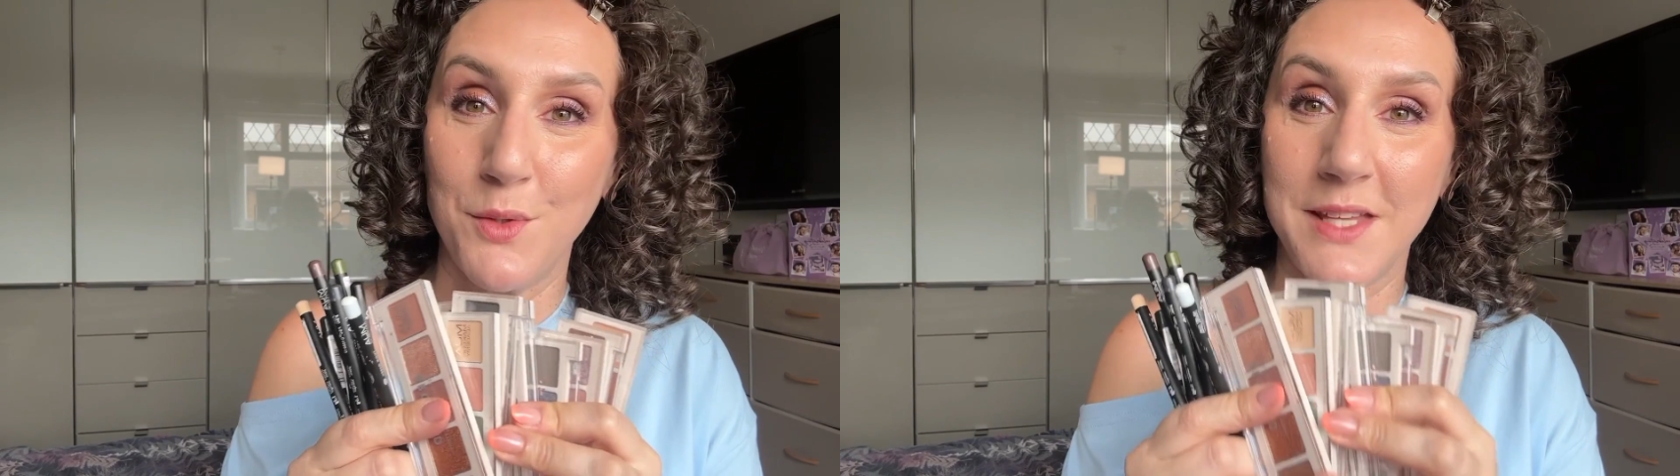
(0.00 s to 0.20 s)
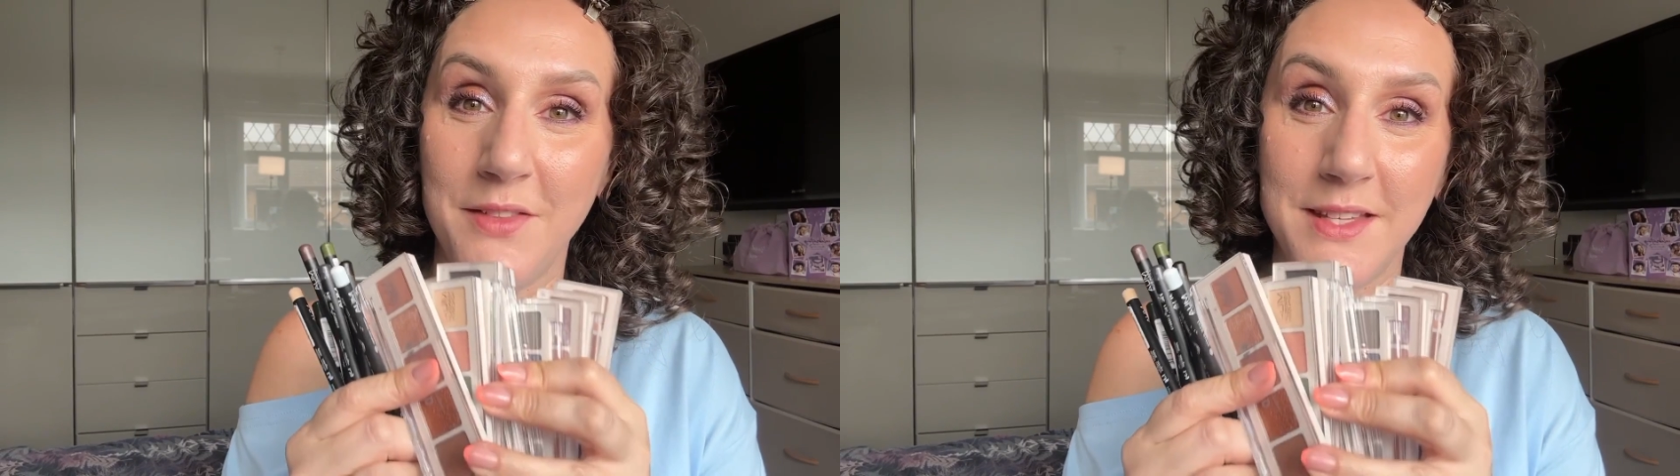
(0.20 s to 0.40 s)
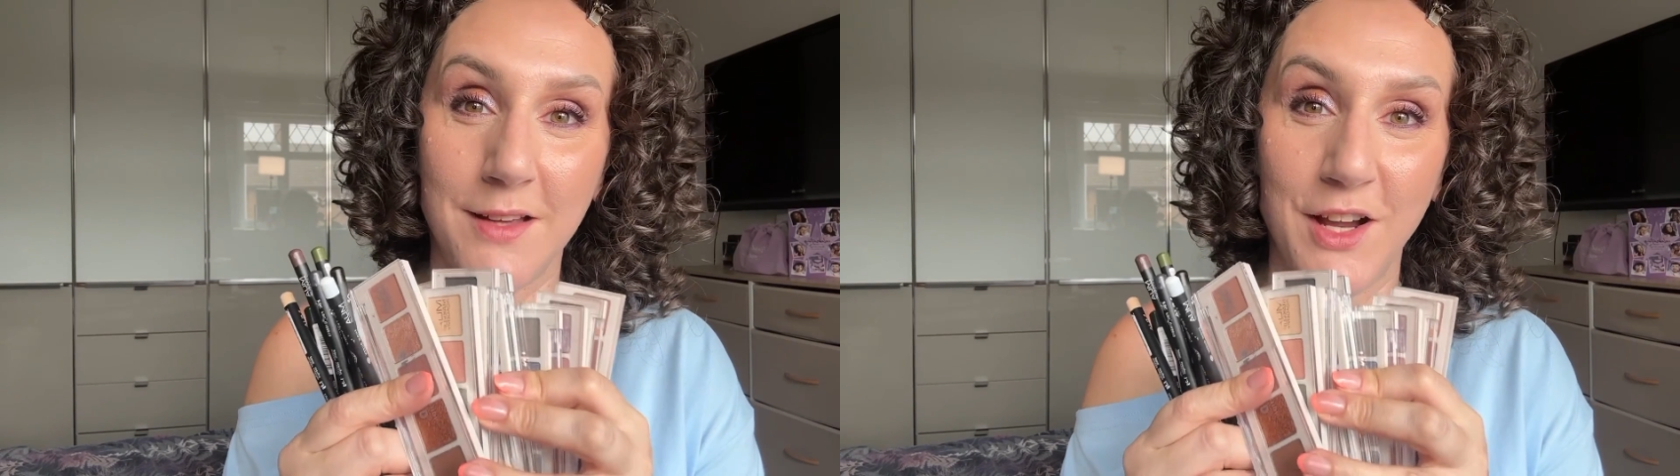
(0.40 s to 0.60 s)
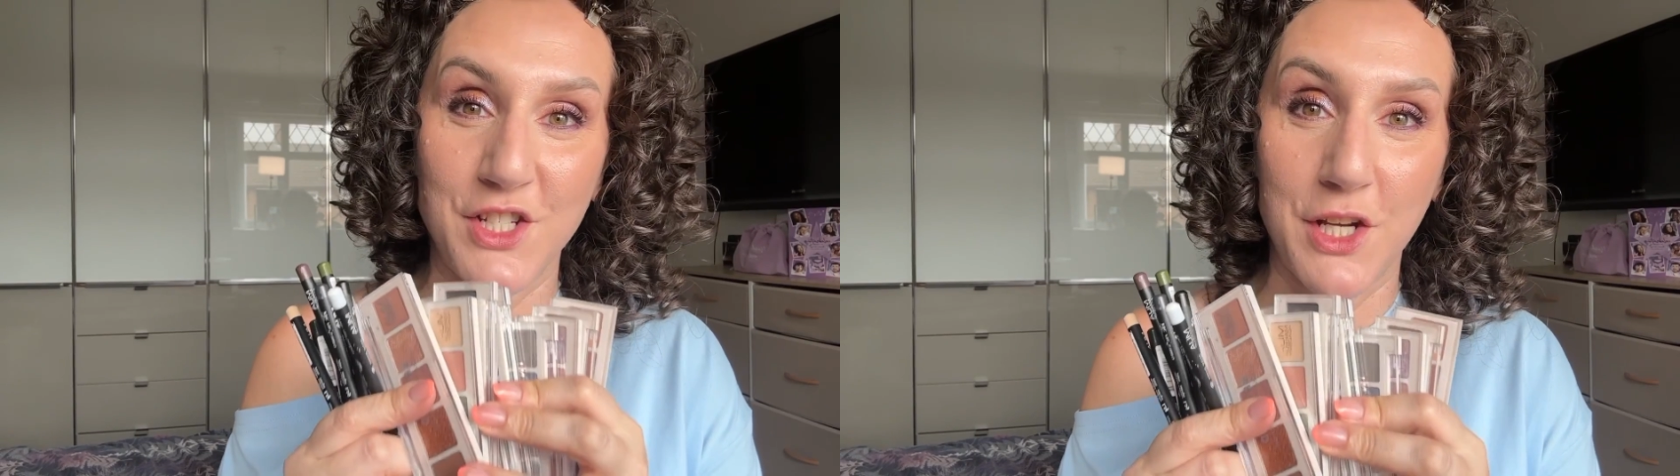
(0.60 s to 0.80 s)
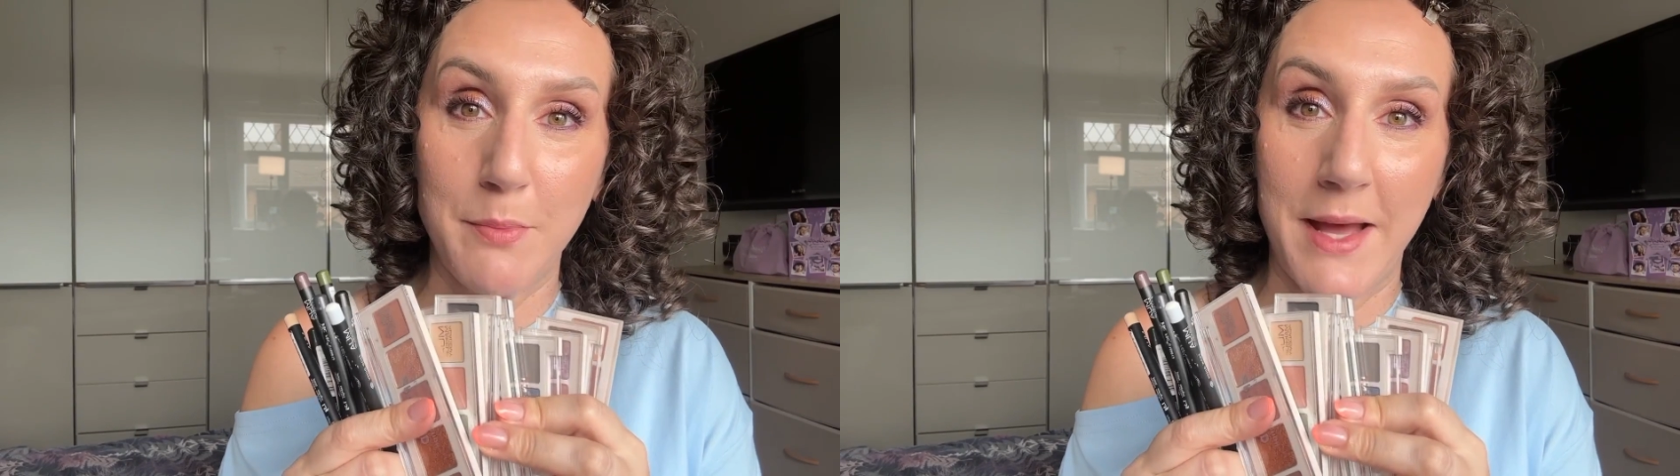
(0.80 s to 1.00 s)
and these
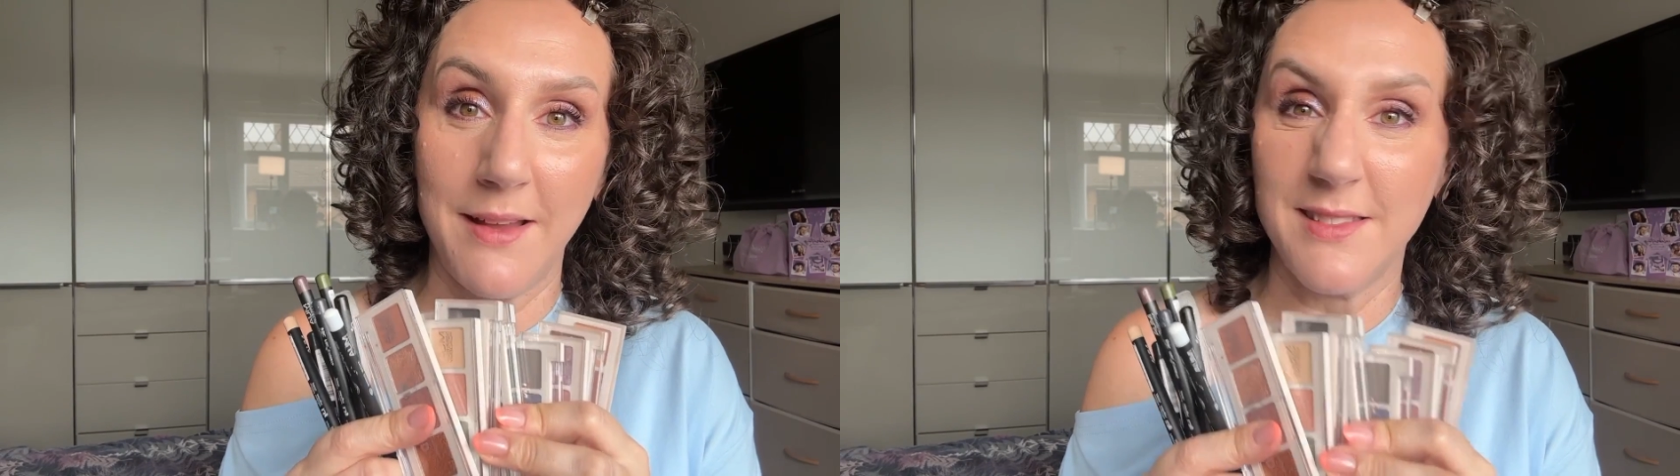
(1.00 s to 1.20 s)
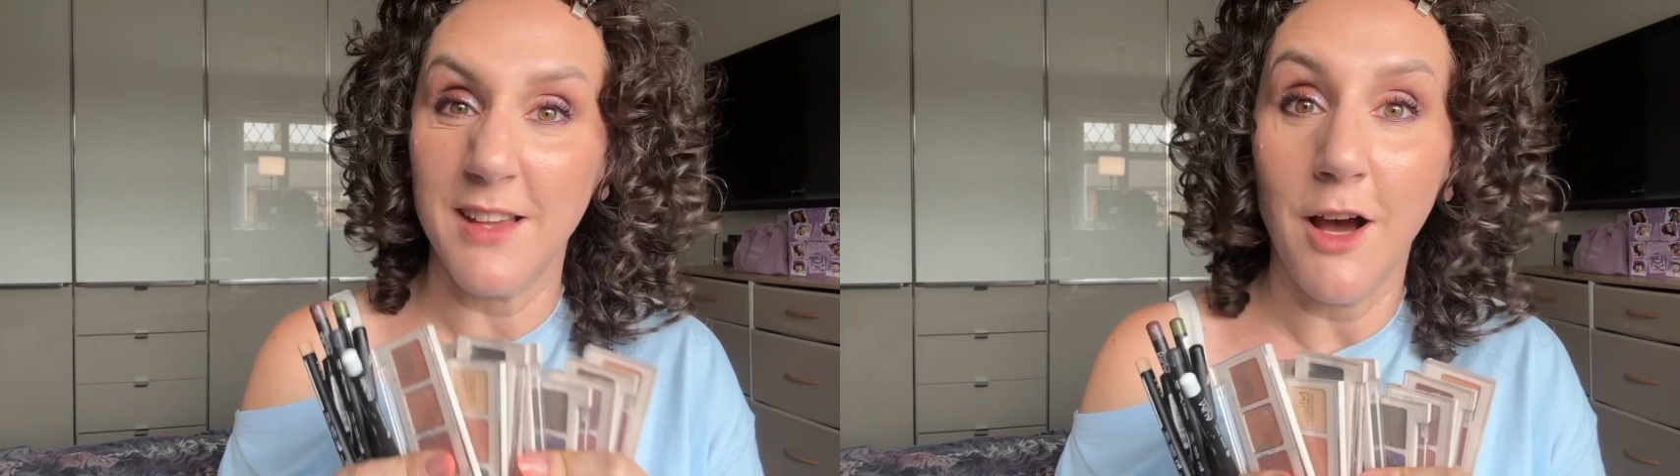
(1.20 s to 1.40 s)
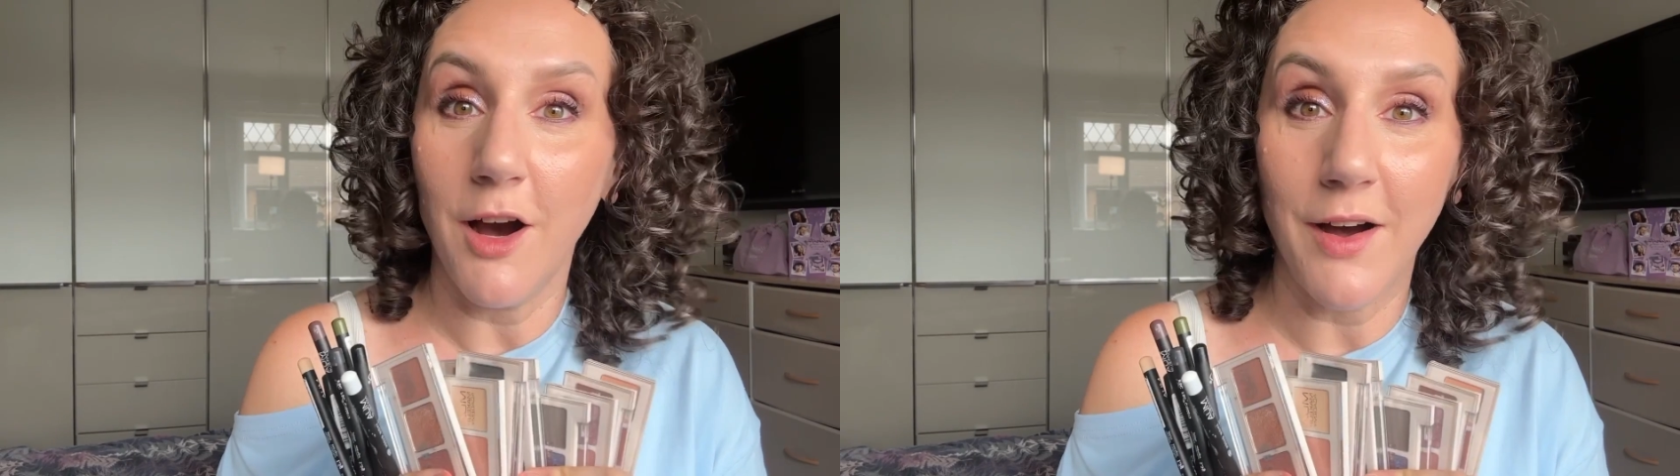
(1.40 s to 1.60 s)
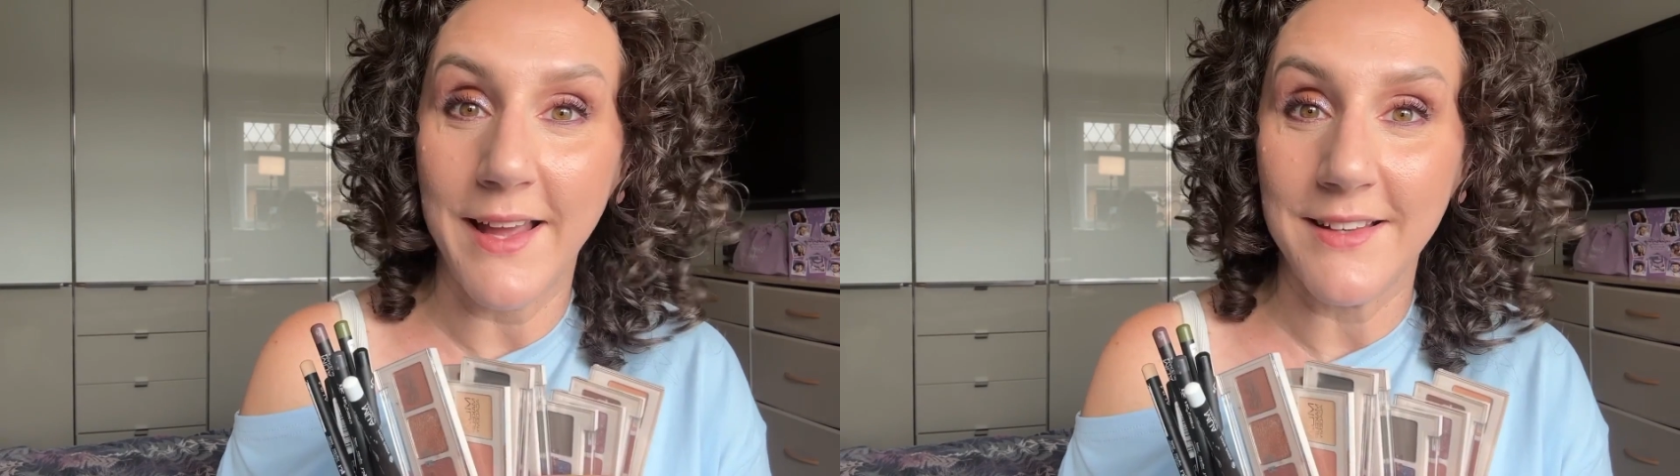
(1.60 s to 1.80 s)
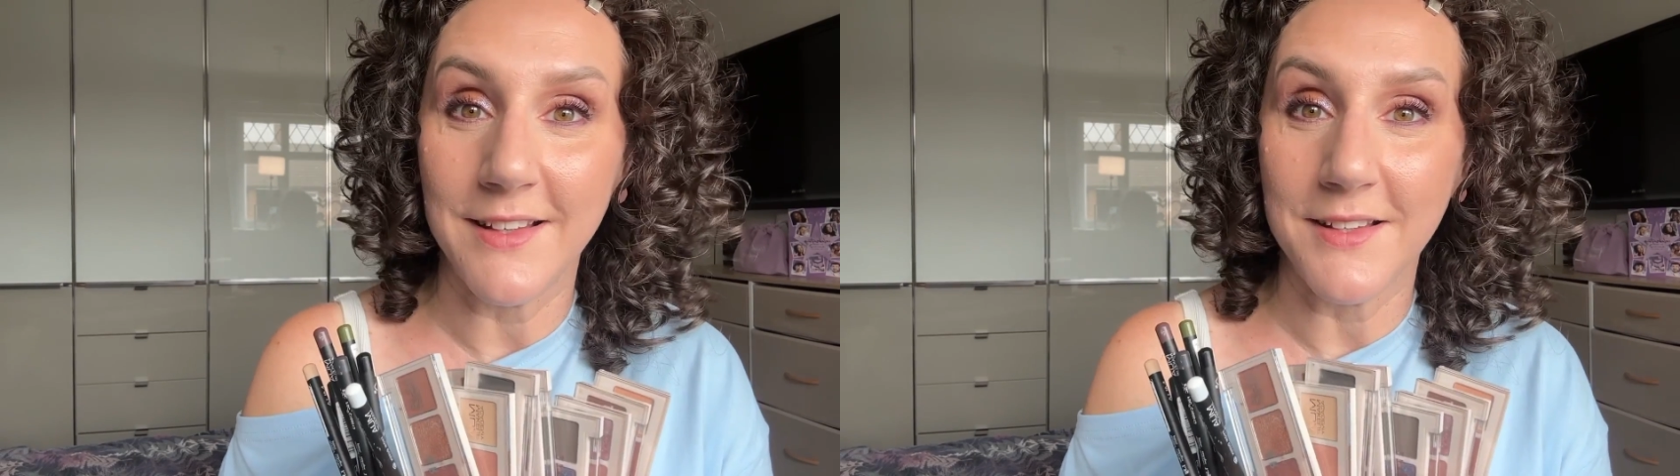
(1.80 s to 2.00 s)
eyeshadow palettes are
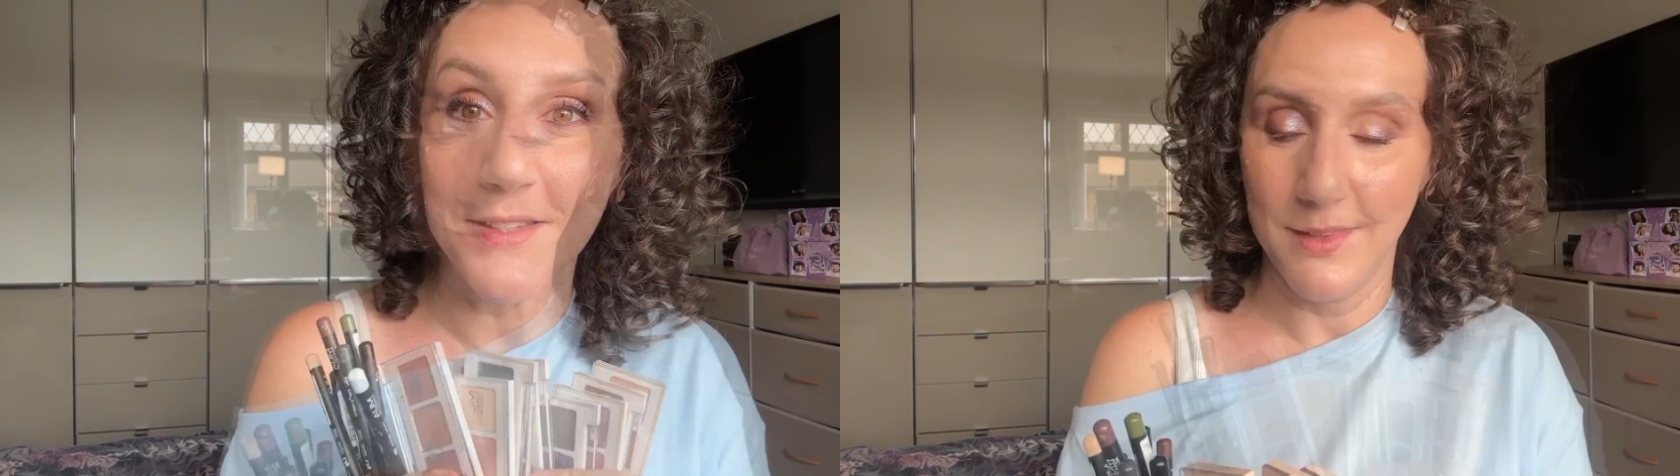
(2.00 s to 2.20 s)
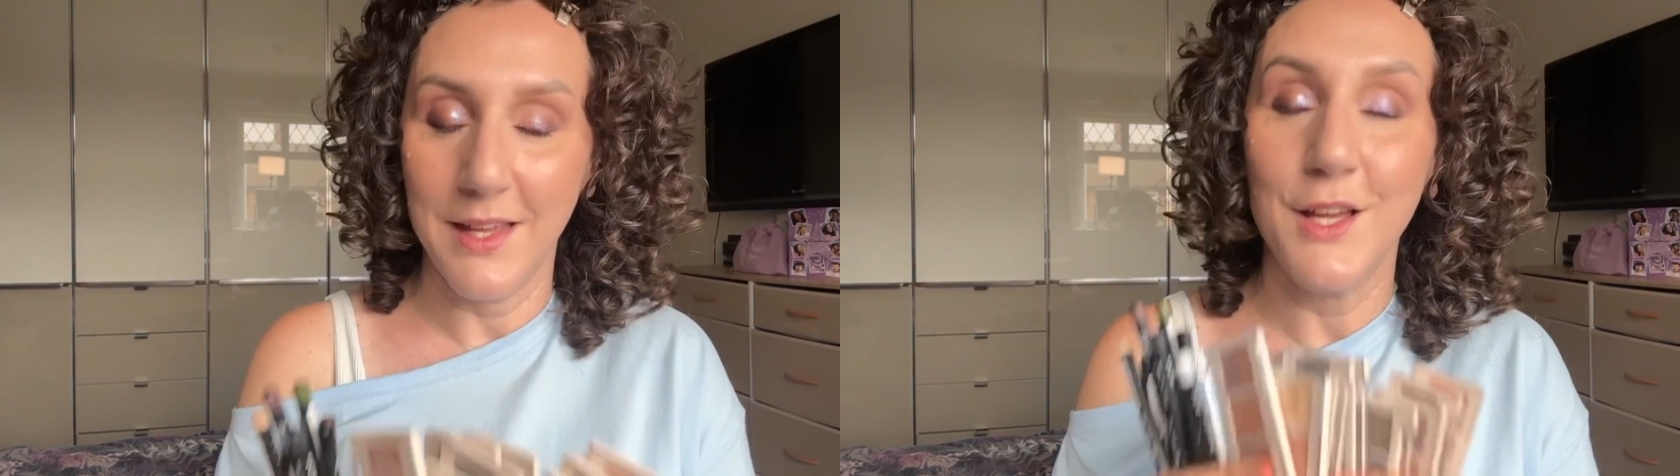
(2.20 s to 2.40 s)
endless.